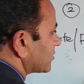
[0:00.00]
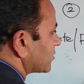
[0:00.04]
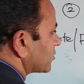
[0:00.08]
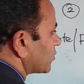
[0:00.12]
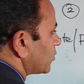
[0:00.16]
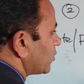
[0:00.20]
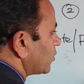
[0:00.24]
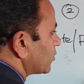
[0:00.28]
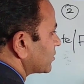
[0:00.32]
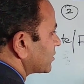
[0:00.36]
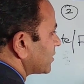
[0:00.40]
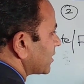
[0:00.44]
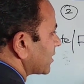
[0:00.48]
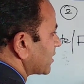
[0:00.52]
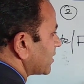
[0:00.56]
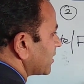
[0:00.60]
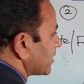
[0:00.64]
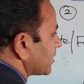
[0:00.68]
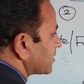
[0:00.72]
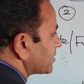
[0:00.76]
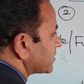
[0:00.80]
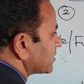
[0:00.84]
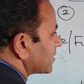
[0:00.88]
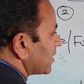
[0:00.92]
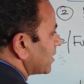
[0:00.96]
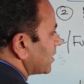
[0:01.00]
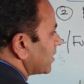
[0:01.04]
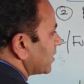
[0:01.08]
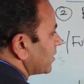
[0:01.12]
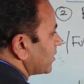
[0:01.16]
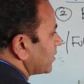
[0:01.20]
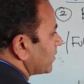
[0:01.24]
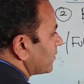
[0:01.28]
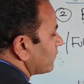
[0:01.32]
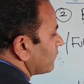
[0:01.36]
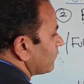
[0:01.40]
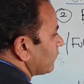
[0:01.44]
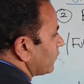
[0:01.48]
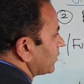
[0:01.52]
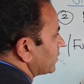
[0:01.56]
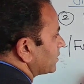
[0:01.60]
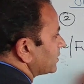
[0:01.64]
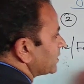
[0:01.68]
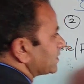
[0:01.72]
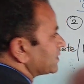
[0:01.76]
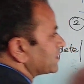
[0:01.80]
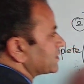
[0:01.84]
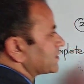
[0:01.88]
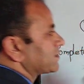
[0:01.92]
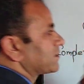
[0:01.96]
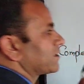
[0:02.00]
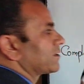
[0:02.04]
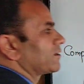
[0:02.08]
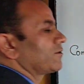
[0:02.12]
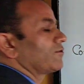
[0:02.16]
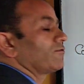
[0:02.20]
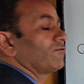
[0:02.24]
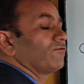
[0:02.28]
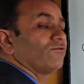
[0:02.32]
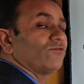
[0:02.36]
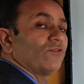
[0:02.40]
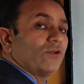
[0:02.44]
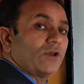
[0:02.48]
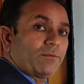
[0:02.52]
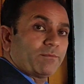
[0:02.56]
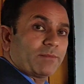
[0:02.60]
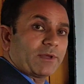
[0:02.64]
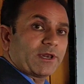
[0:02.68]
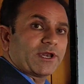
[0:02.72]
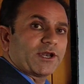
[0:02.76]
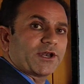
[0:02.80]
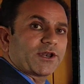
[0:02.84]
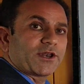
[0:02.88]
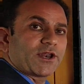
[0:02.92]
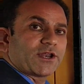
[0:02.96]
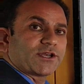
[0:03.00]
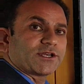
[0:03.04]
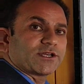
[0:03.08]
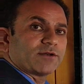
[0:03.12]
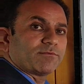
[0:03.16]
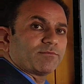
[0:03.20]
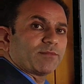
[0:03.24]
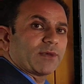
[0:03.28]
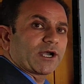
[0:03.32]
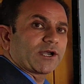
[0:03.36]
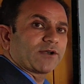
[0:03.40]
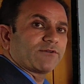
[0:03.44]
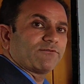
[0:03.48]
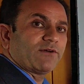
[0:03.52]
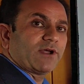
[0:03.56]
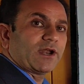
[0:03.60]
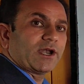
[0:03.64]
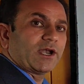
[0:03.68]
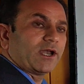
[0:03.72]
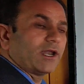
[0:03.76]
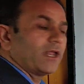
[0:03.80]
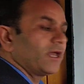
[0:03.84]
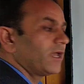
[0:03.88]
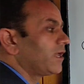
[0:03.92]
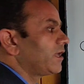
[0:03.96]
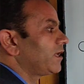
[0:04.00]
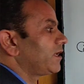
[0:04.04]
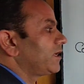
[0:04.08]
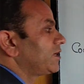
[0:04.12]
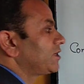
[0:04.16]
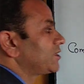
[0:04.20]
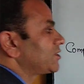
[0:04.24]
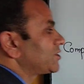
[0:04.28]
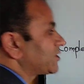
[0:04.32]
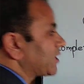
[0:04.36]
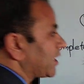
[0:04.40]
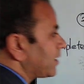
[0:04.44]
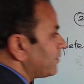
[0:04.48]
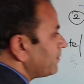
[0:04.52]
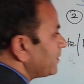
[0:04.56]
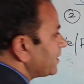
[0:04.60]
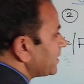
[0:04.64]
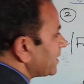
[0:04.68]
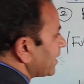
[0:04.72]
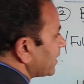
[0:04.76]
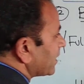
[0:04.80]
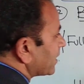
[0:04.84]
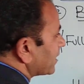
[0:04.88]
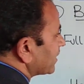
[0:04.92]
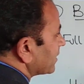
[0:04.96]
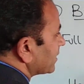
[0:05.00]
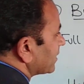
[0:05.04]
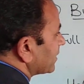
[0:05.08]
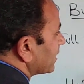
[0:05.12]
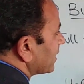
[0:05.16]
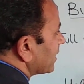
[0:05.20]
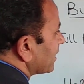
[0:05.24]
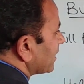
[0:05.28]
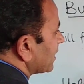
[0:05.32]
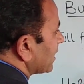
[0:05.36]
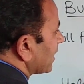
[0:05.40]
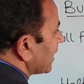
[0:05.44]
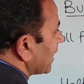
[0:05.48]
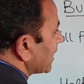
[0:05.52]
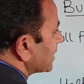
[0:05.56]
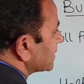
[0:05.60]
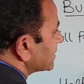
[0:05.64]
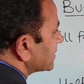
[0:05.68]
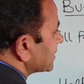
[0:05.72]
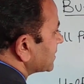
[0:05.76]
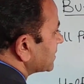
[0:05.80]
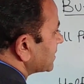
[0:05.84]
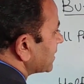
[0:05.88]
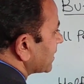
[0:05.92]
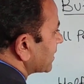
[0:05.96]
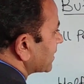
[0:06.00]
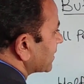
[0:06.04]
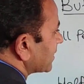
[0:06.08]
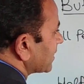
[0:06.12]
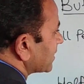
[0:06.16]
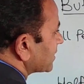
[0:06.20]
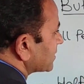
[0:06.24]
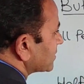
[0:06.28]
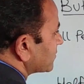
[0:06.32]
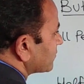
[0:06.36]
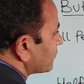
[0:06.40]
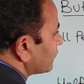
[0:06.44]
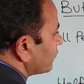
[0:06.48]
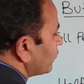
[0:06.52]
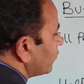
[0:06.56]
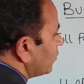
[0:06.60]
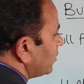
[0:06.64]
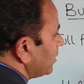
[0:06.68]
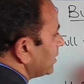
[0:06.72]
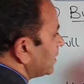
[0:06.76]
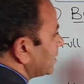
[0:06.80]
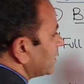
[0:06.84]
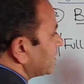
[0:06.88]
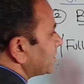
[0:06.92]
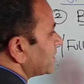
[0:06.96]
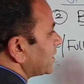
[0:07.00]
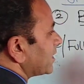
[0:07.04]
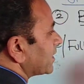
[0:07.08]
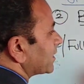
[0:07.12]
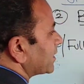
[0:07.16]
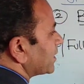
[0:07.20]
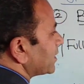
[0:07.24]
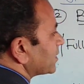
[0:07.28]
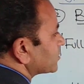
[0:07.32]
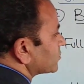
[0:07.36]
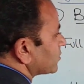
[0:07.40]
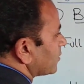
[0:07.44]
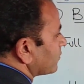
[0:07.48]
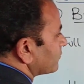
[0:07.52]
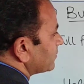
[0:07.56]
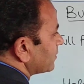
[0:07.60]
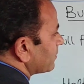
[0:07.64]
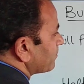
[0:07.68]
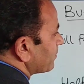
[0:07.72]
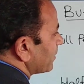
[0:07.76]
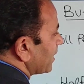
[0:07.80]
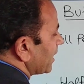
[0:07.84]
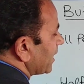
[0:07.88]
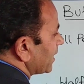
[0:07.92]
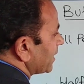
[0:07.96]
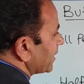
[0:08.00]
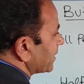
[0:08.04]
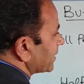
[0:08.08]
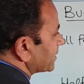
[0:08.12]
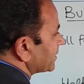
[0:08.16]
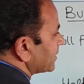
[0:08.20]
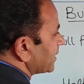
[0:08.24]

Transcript: Throat thickness for this full penetration butt weld shall be taken as the thickness, full thickness the plate.